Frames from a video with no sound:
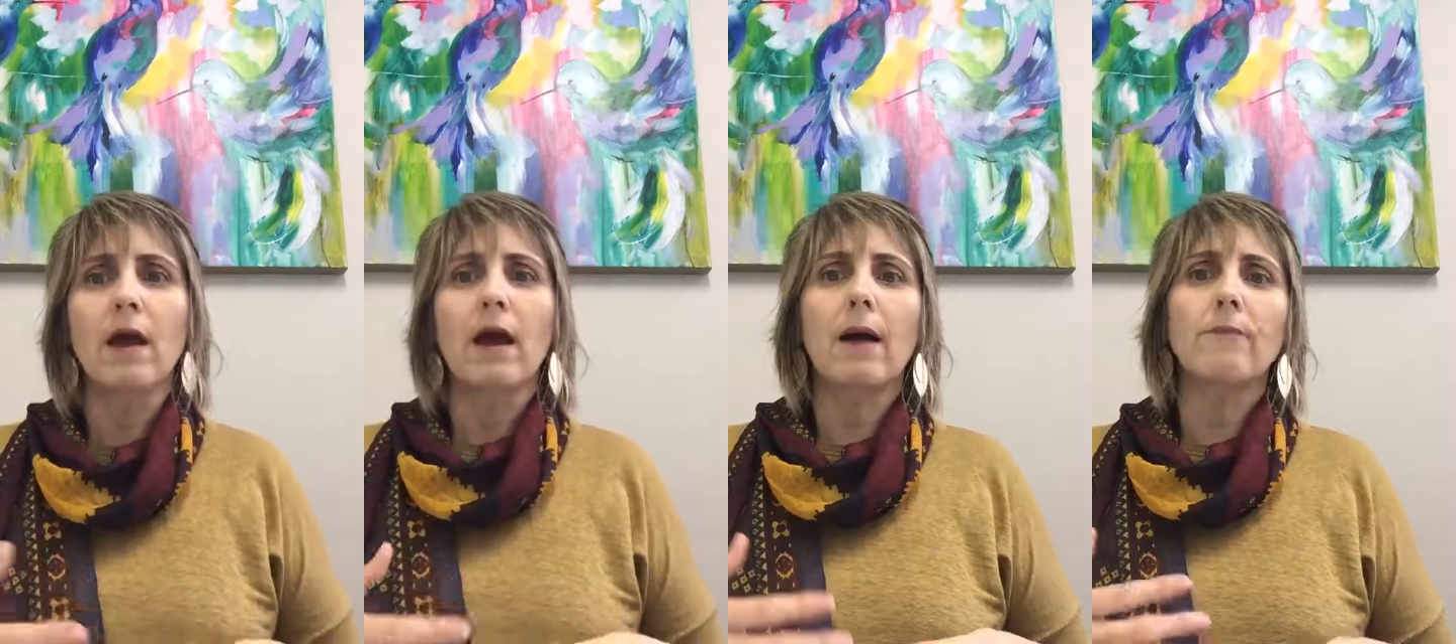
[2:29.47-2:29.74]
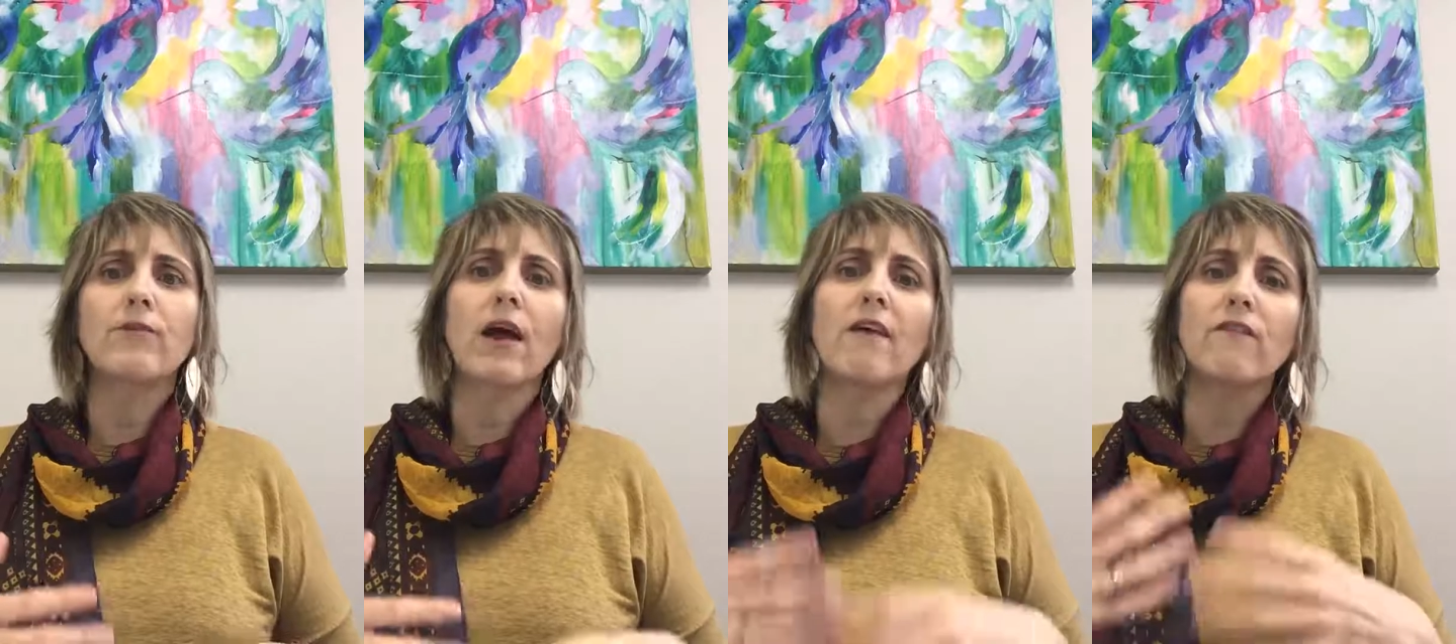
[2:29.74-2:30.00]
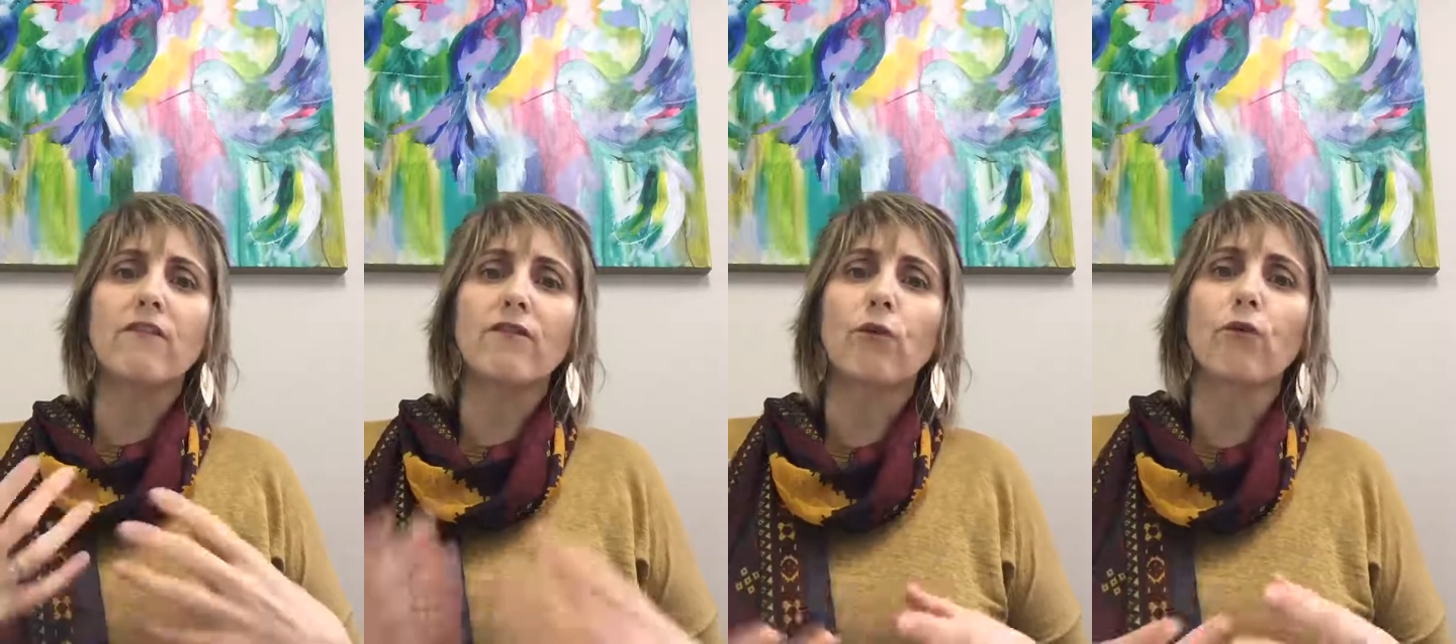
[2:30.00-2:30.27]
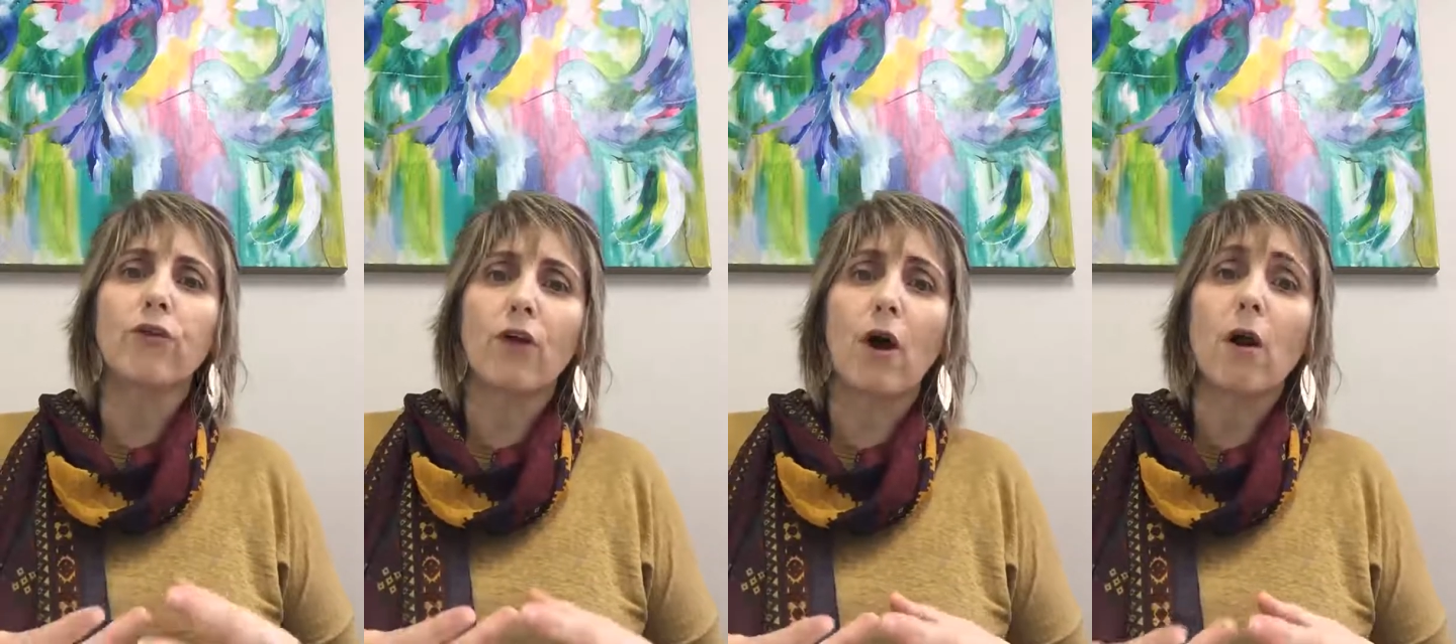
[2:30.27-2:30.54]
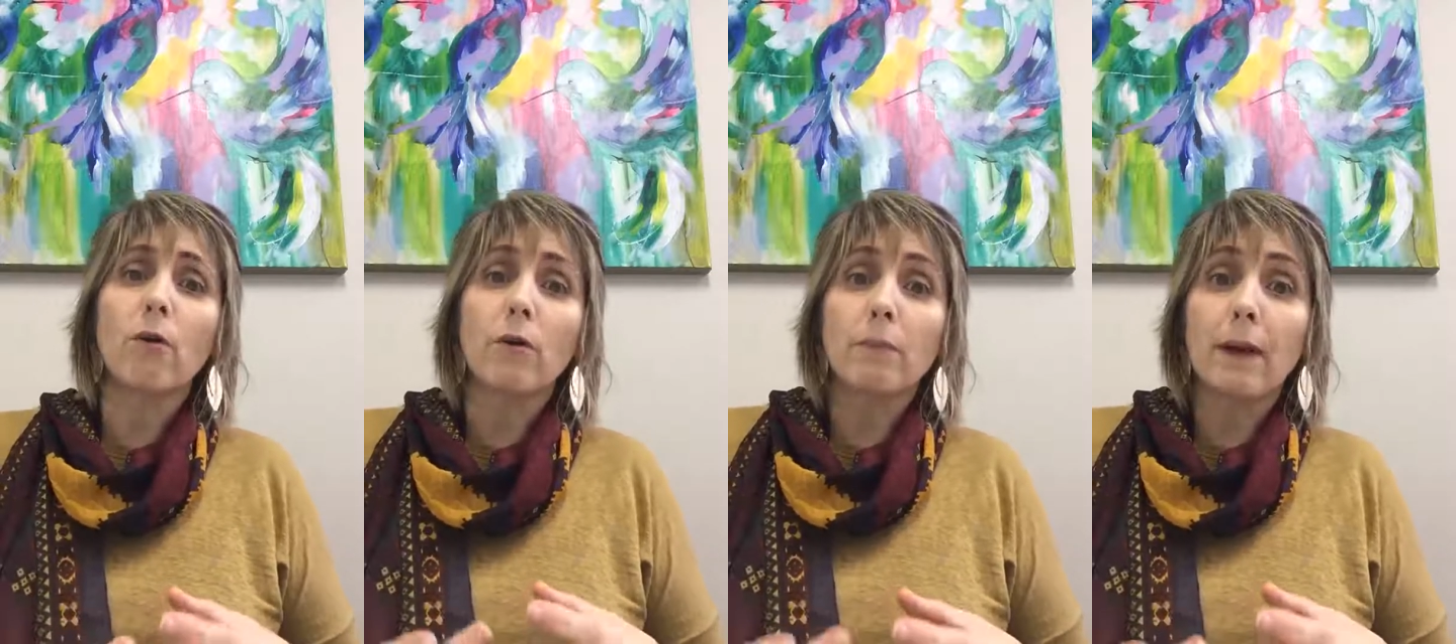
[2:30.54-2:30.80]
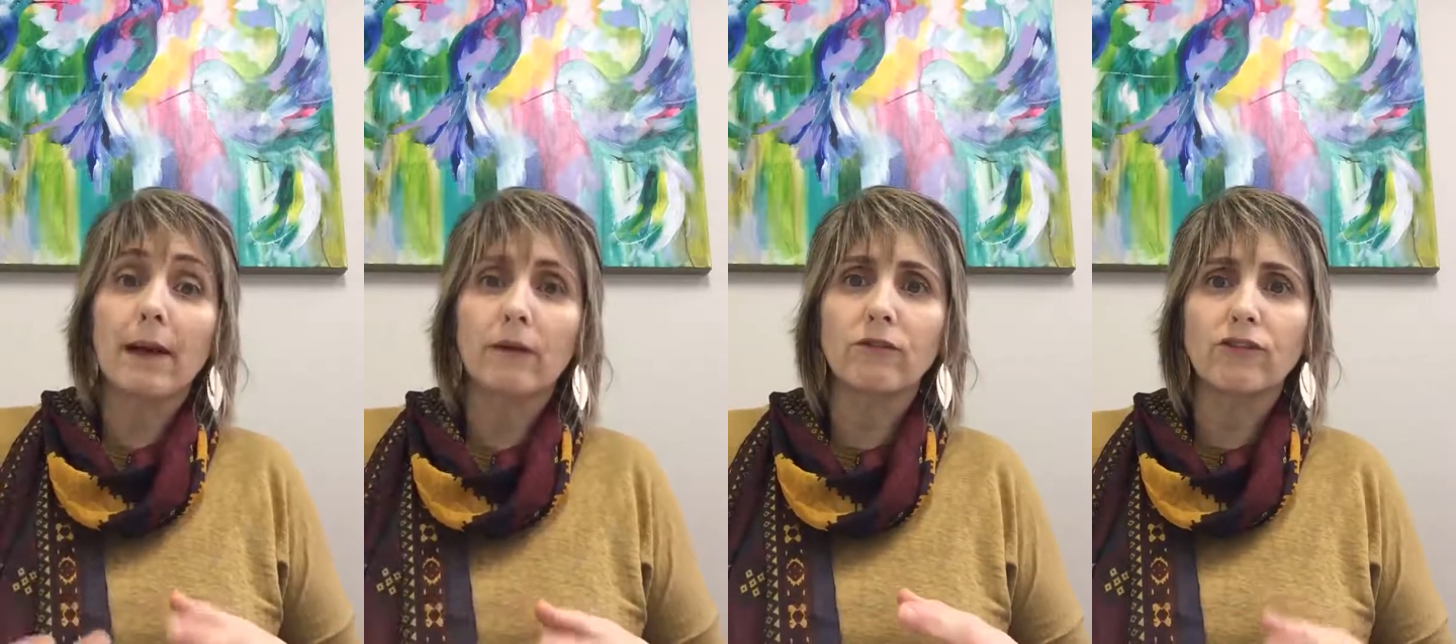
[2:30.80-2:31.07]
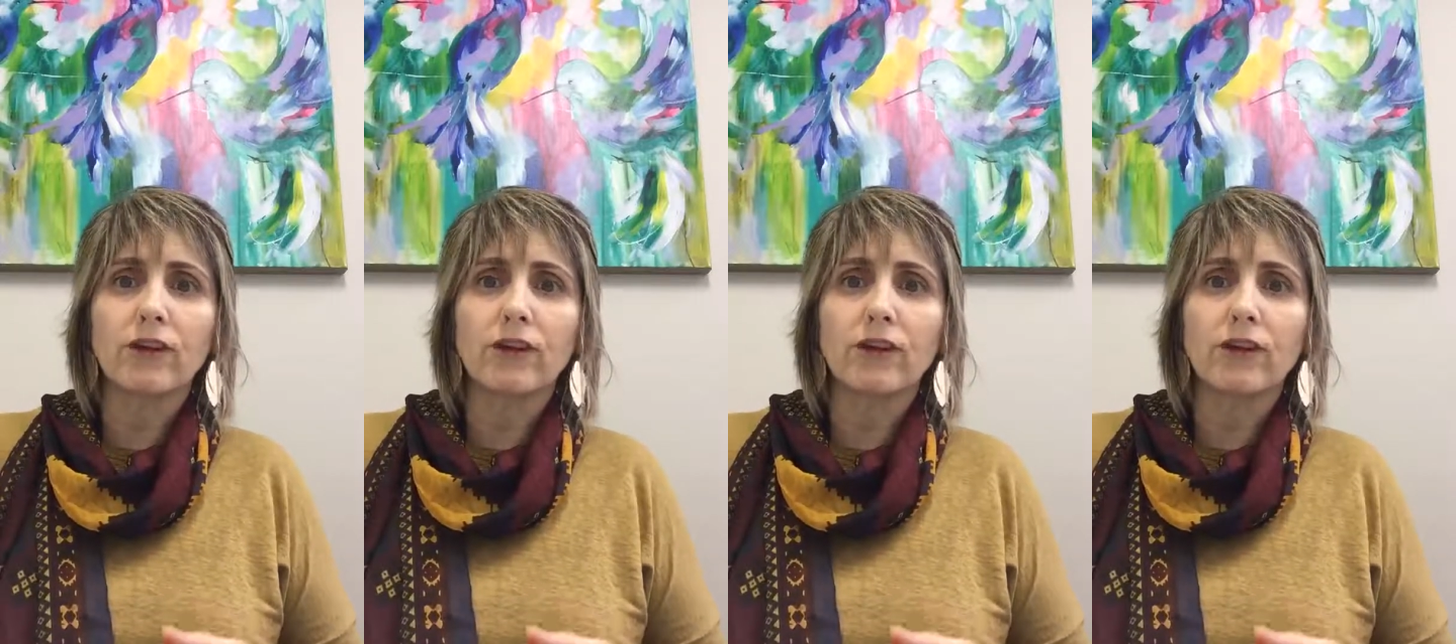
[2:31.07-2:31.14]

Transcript: to have a full thyroid panel